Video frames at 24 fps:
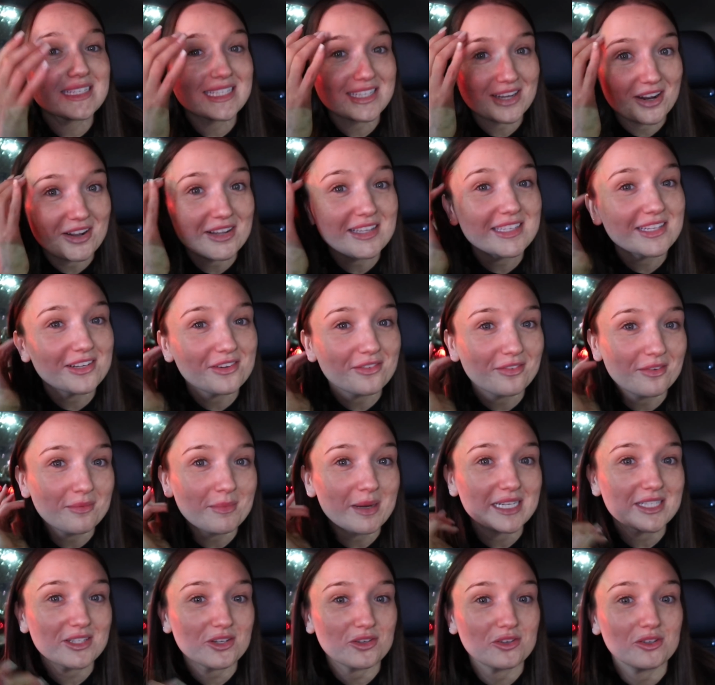starting off at
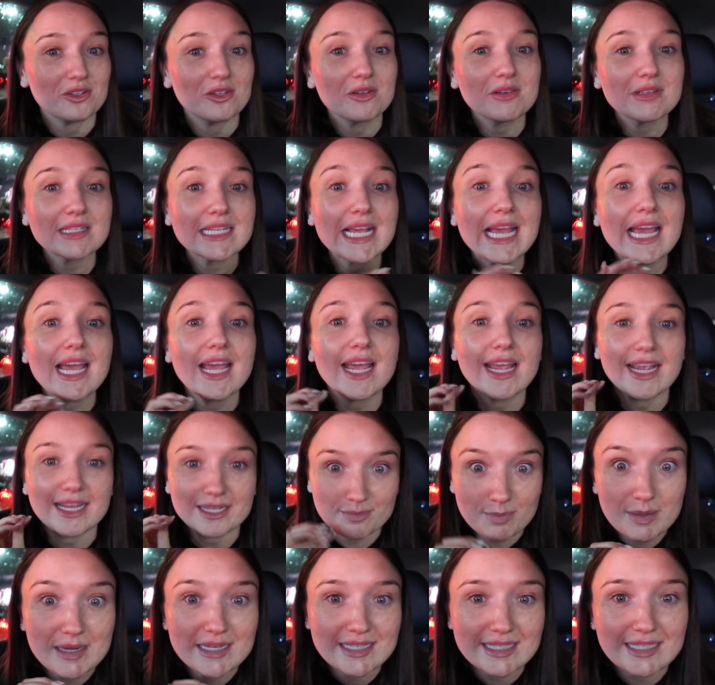McDonald's. It's
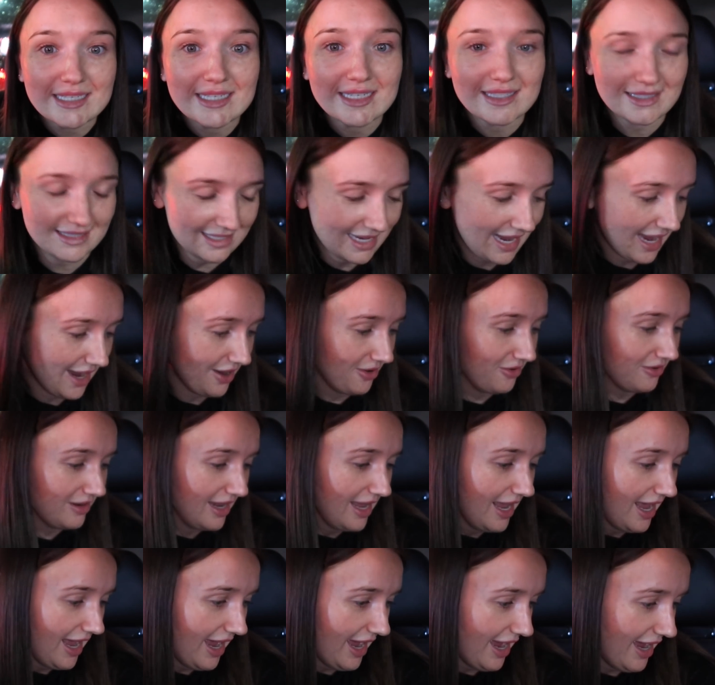pissing it down.
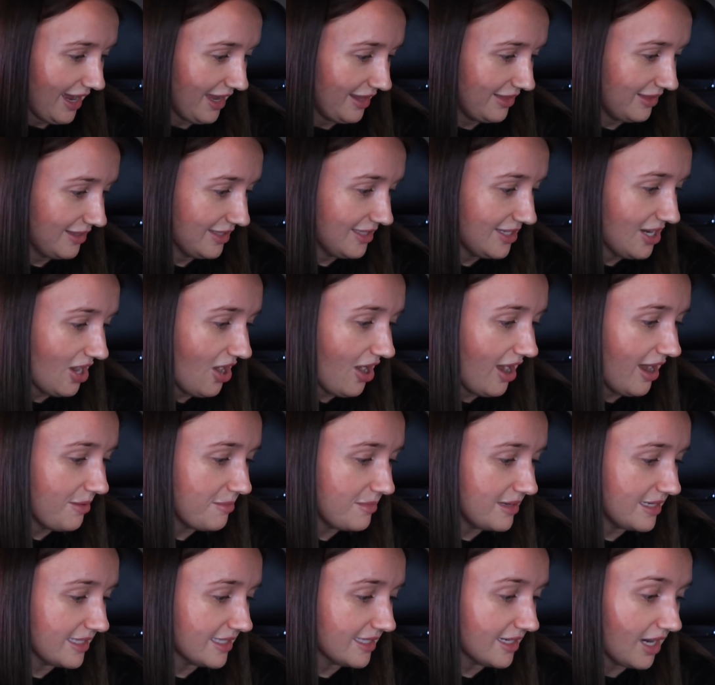And the
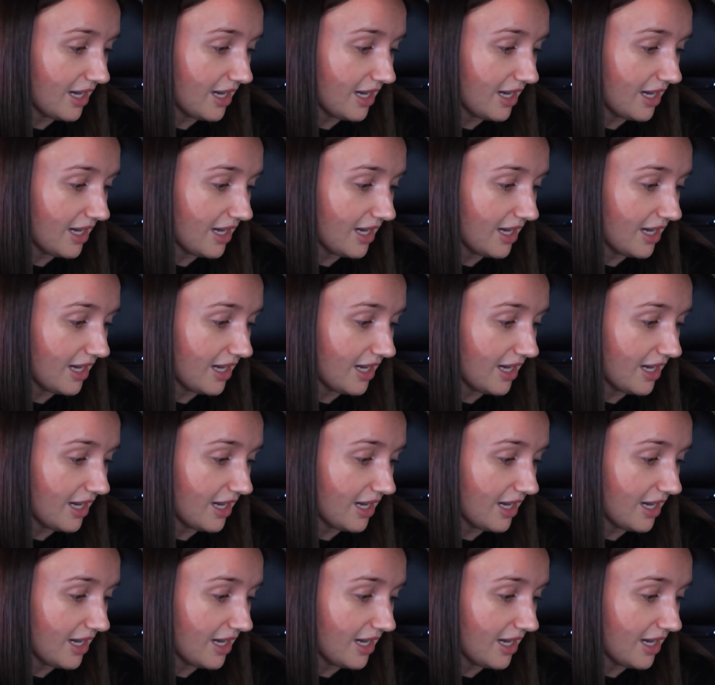time is